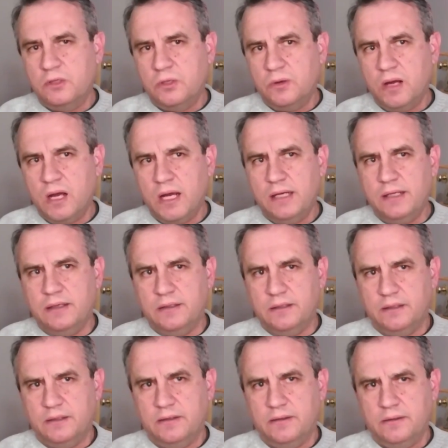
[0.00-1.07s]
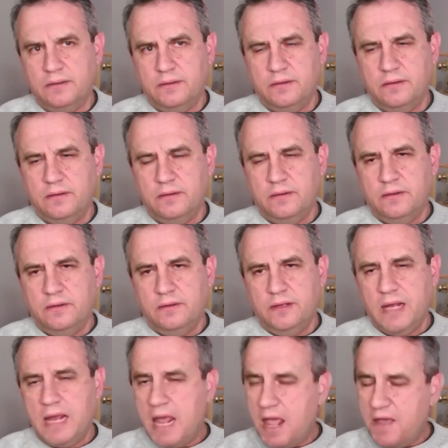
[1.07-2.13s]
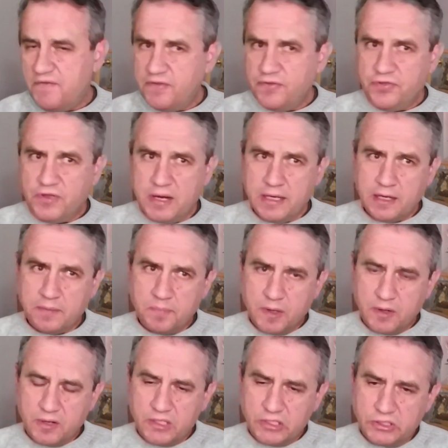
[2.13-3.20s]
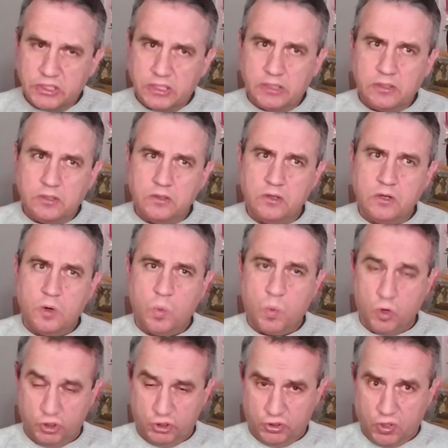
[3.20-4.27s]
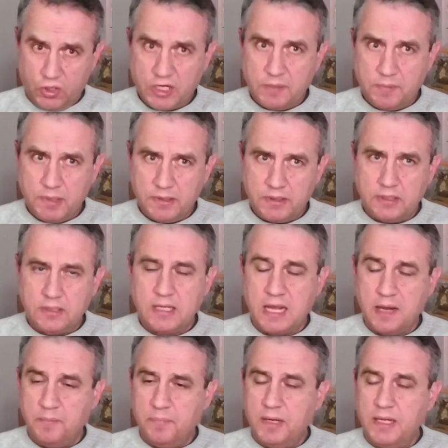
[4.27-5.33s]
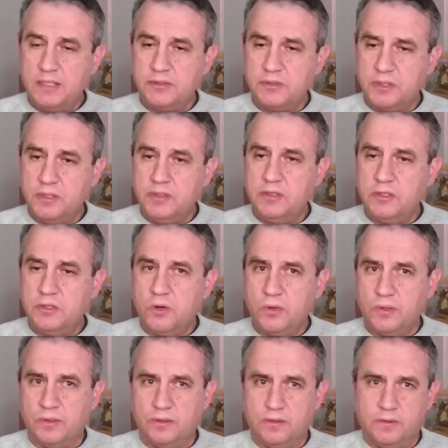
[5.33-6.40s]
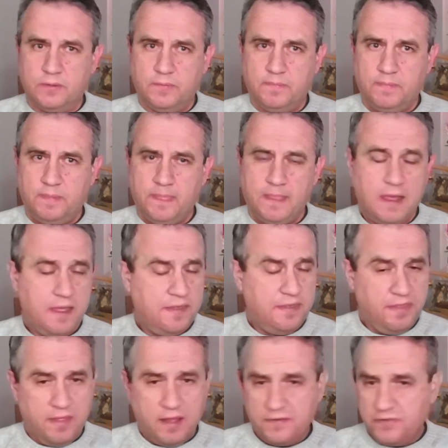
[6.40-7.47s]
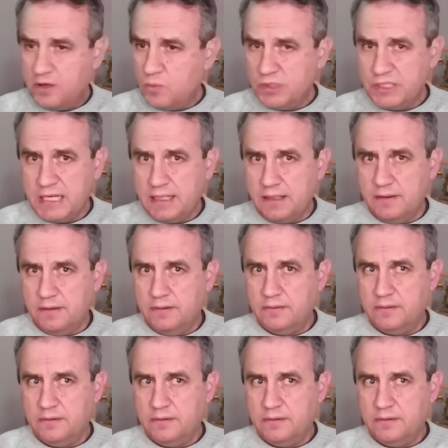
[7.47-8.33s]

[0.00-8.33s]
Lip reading: to hide it. Everything that Moritz did was documented and placed in the docket. Nothing was hidden.